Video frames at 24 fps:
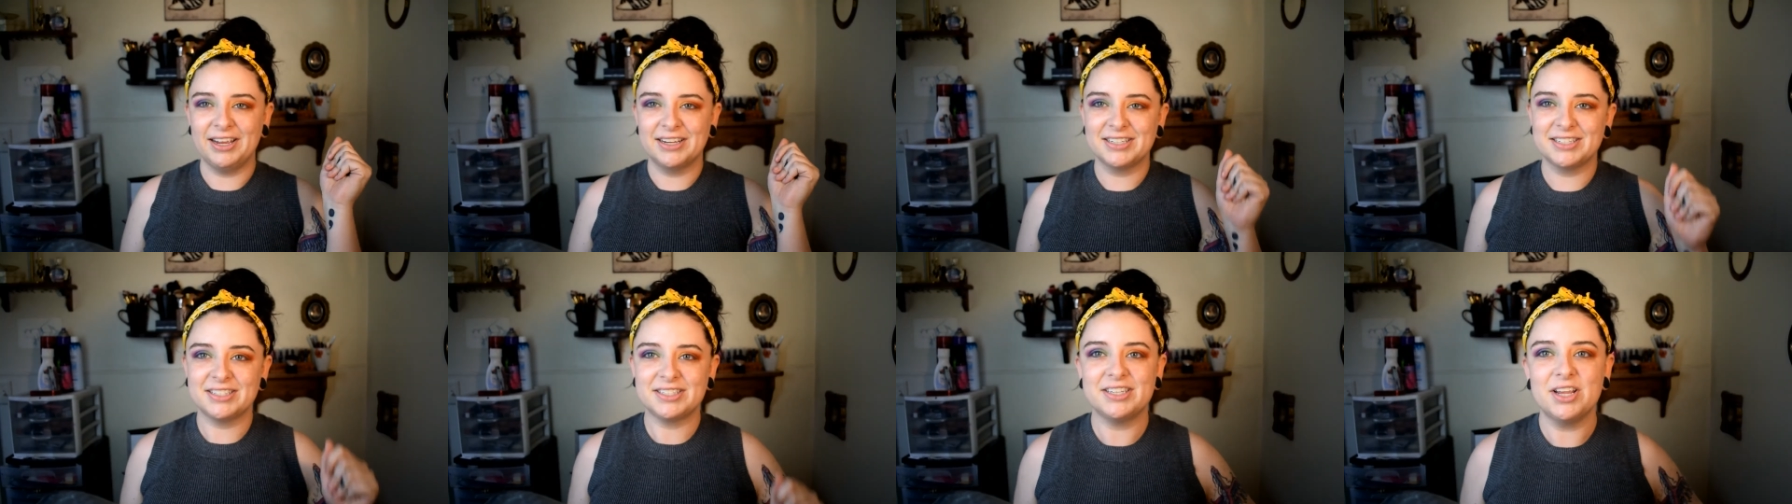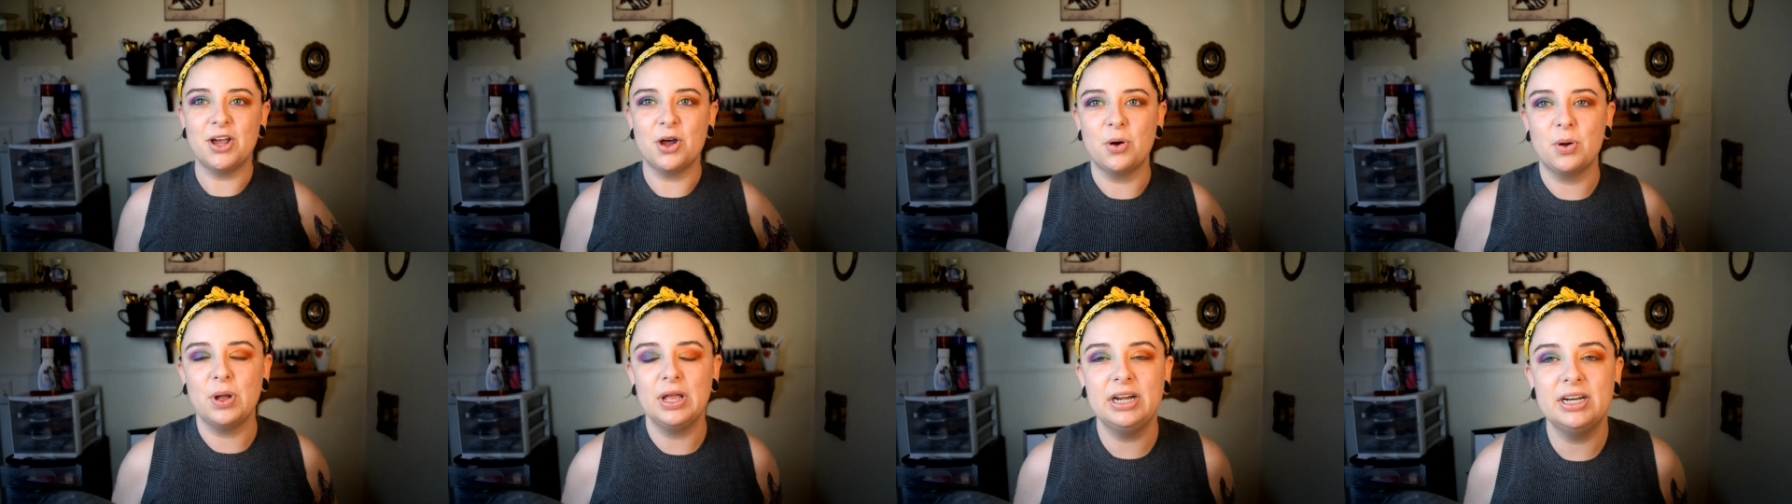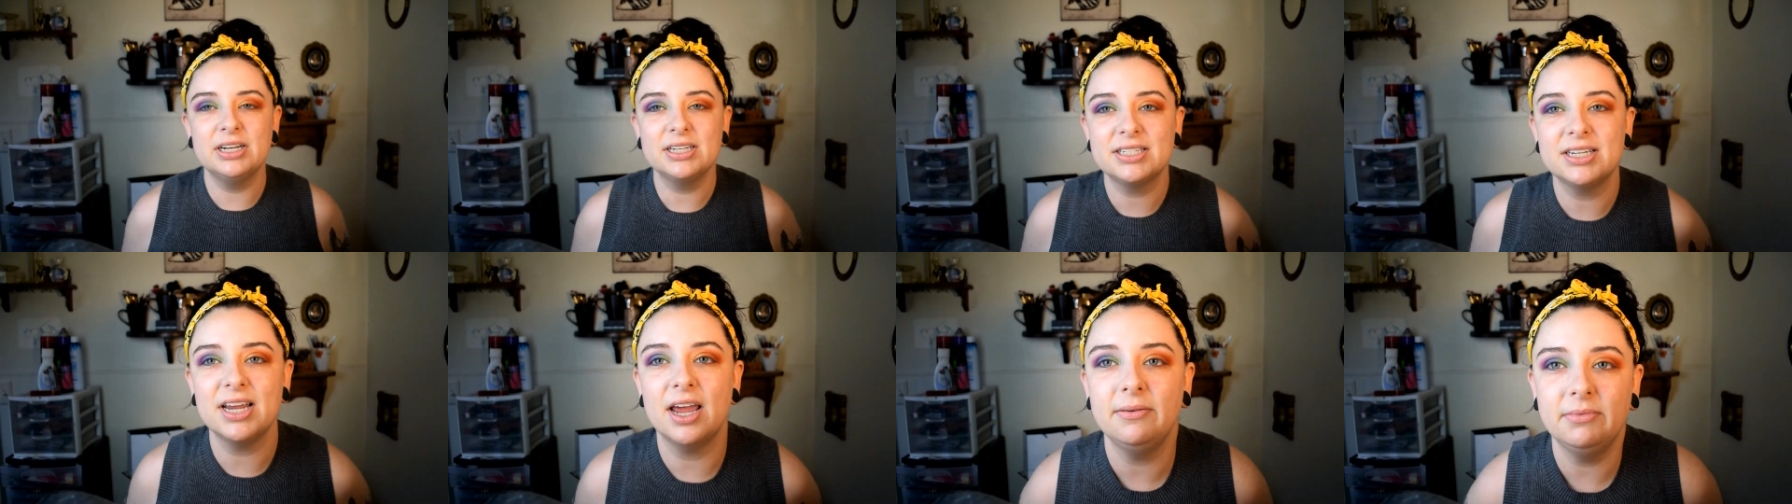so it
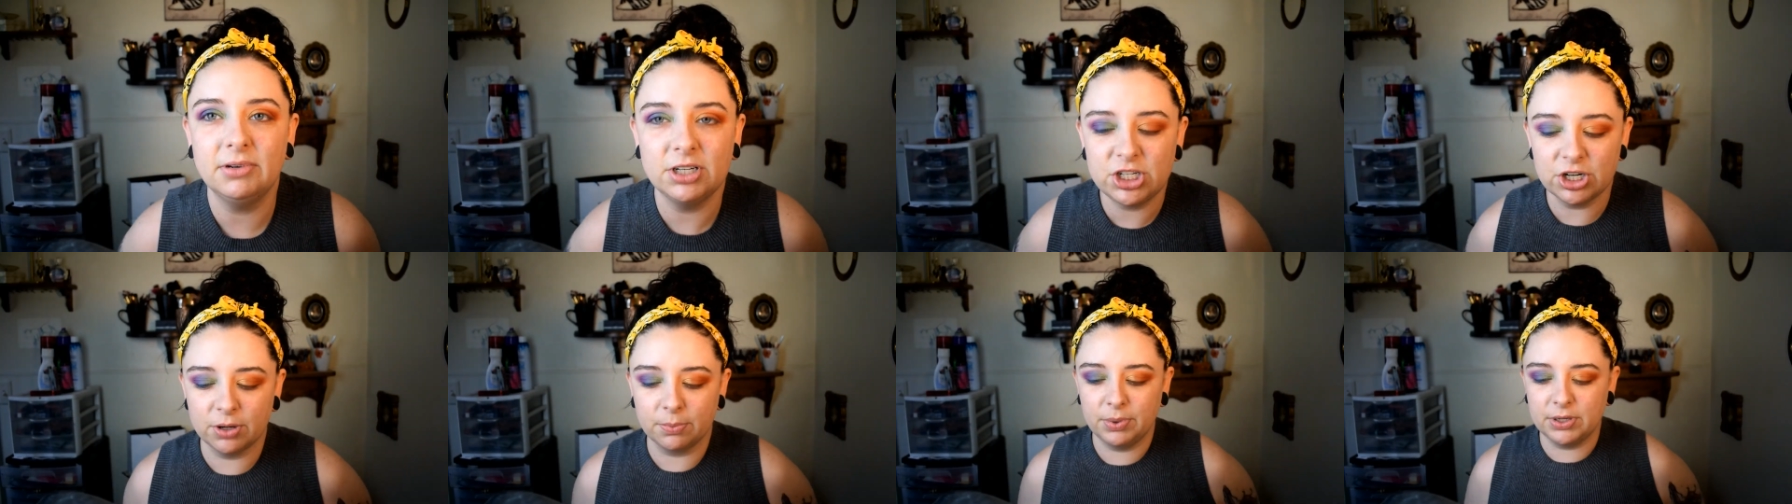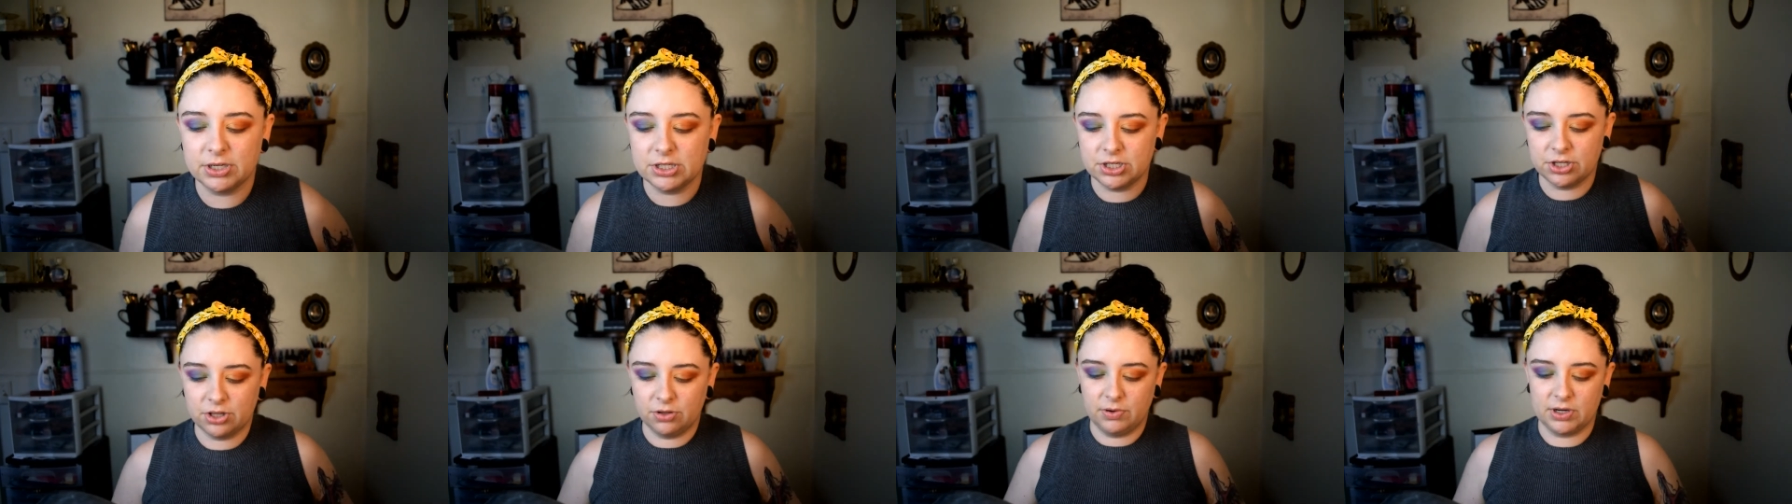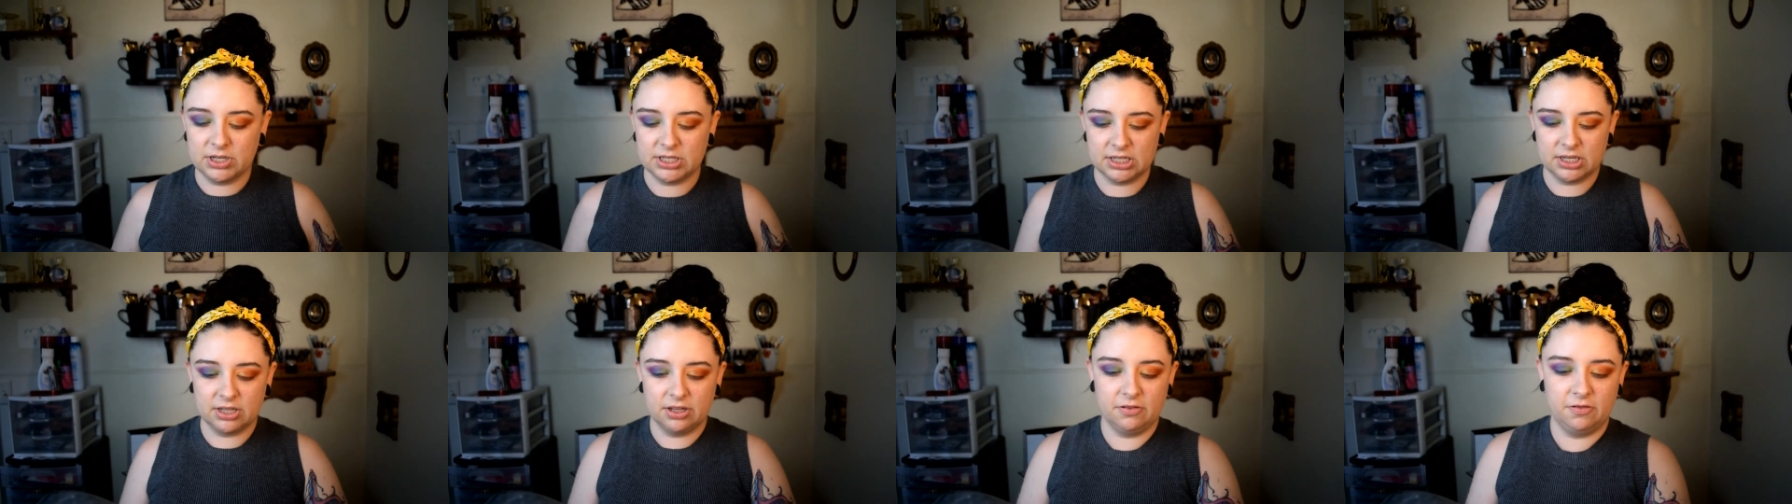is time to jump into the
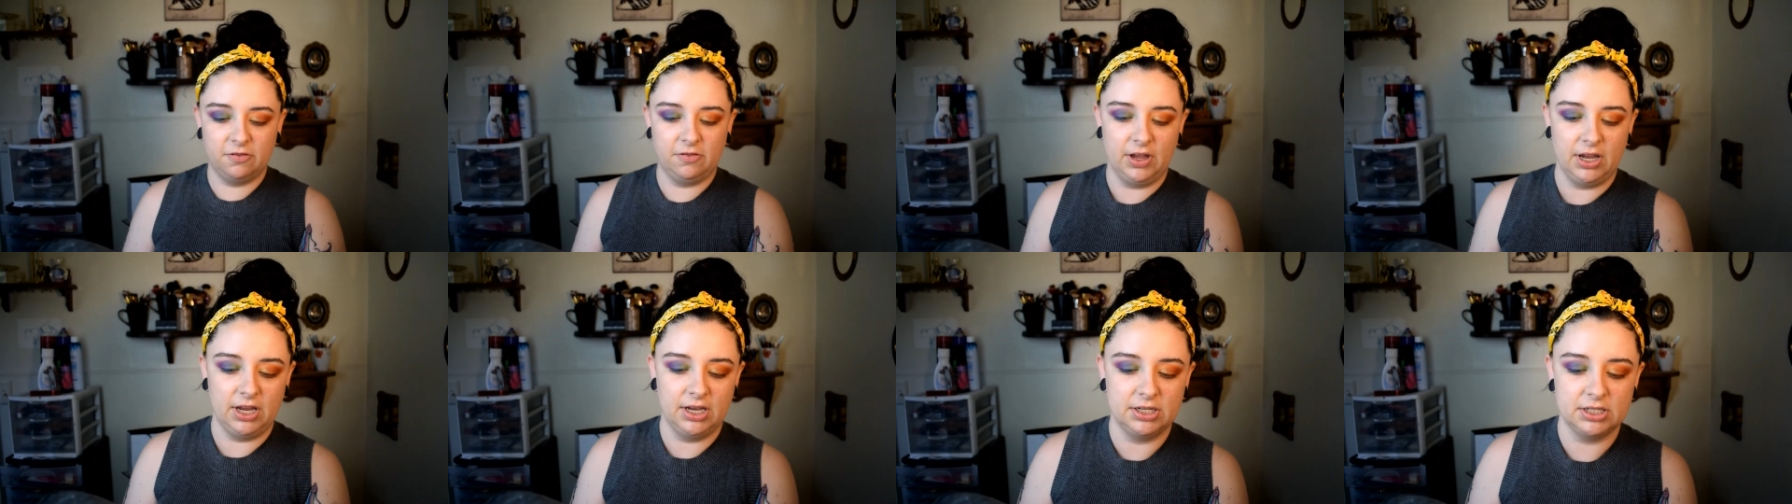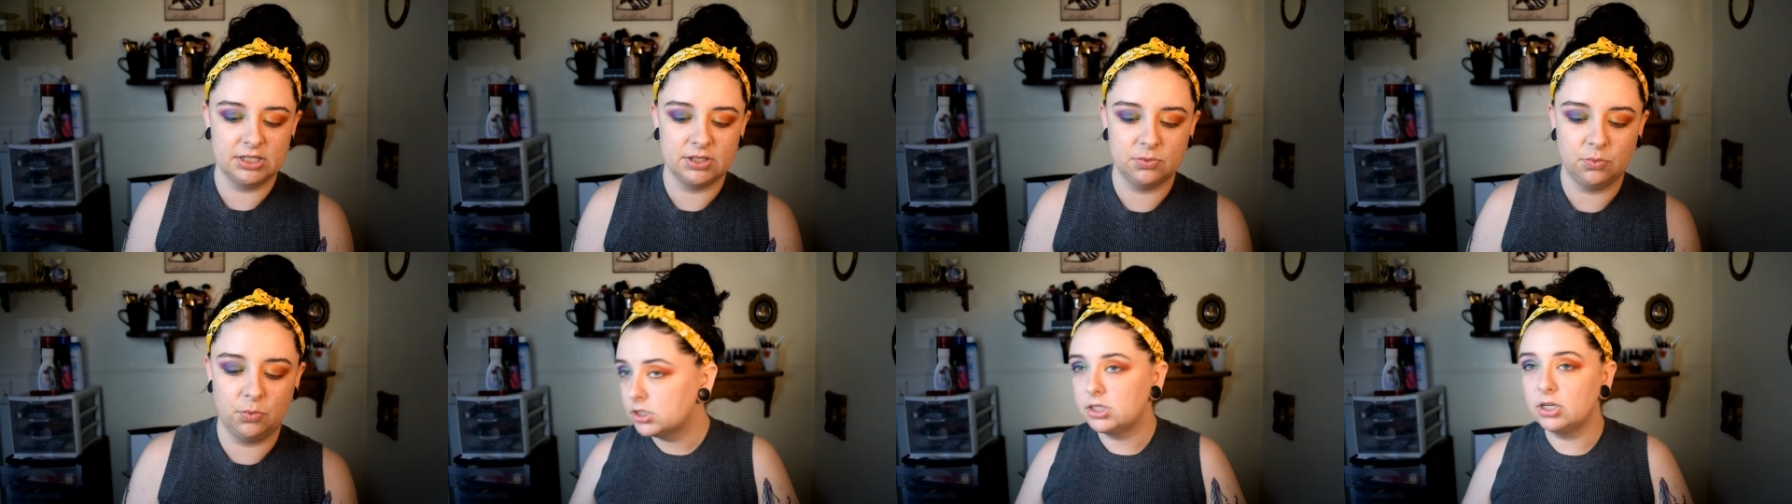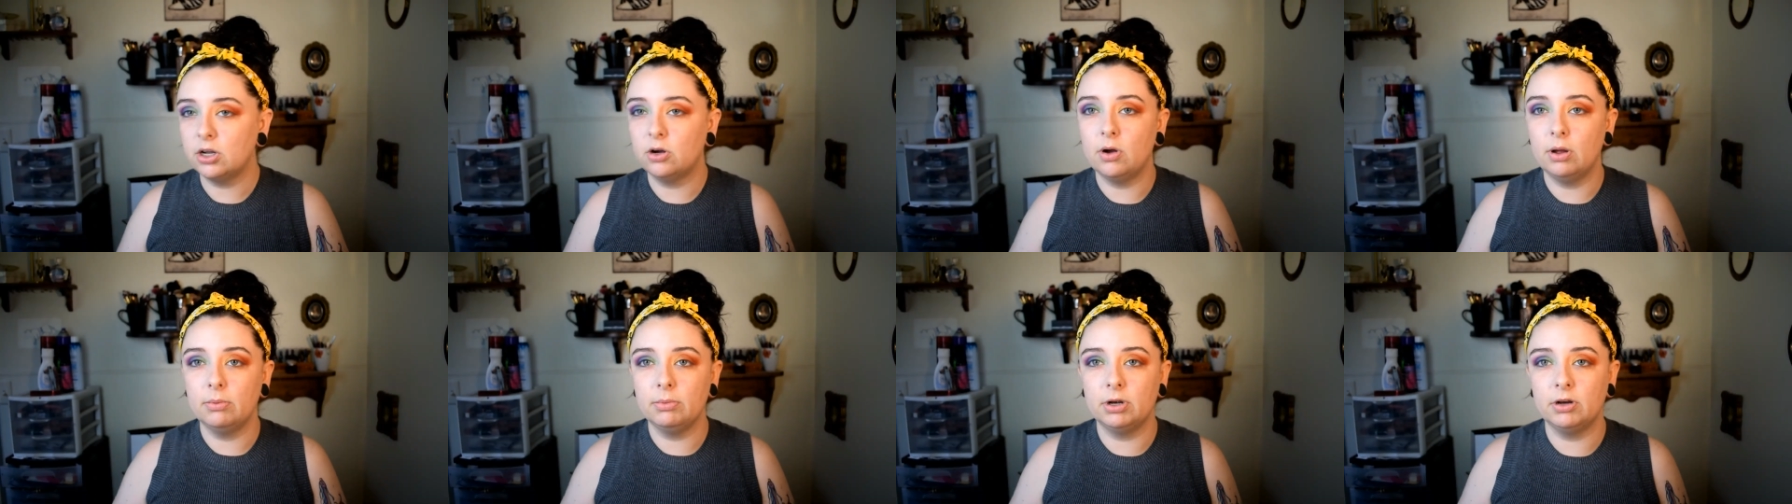rest of the face. So
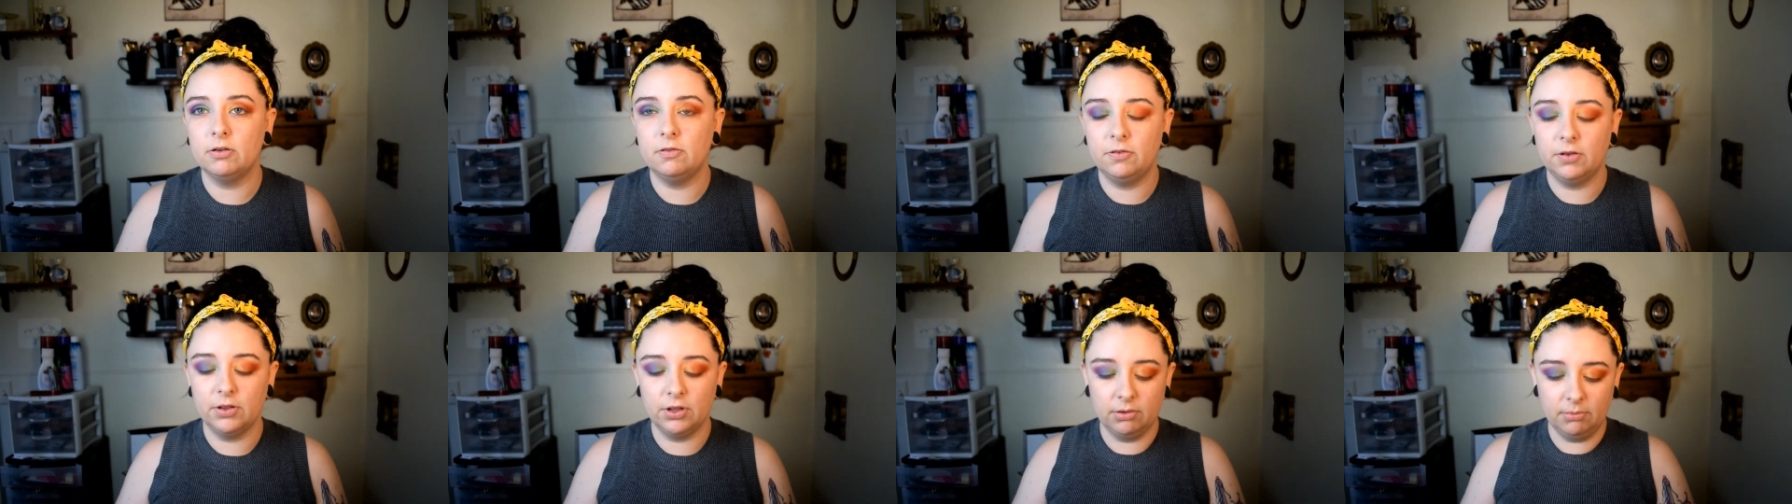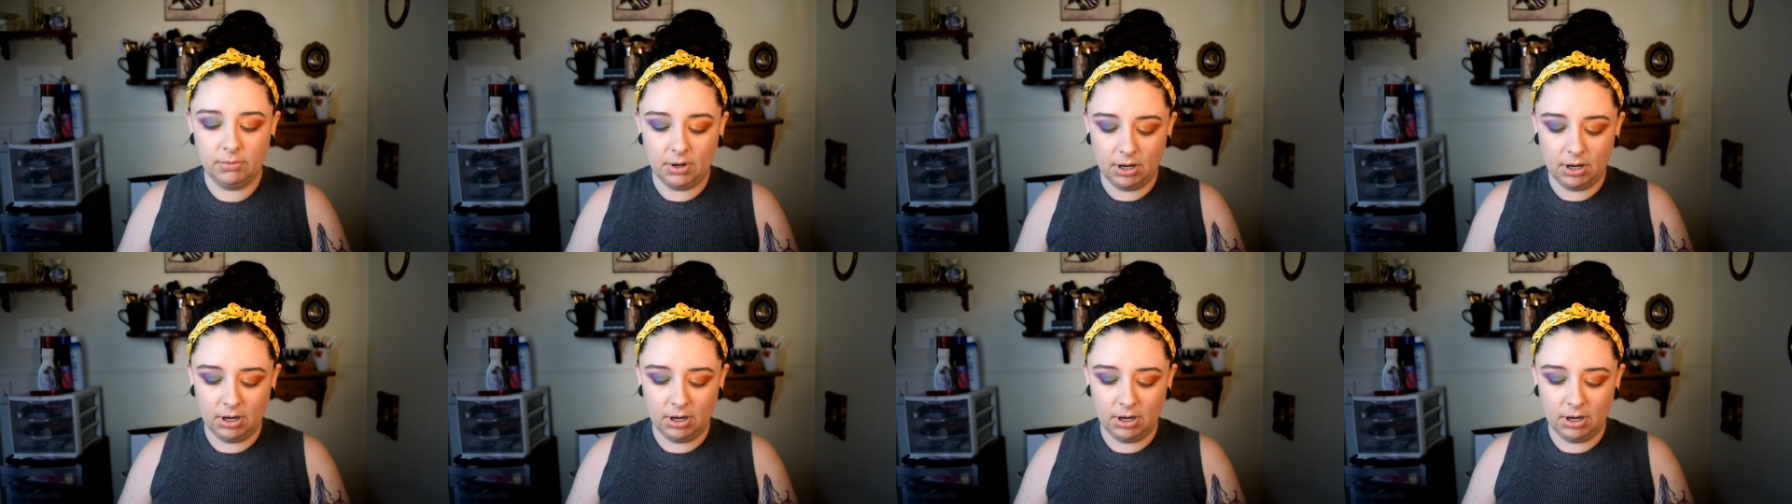I'm going to fill in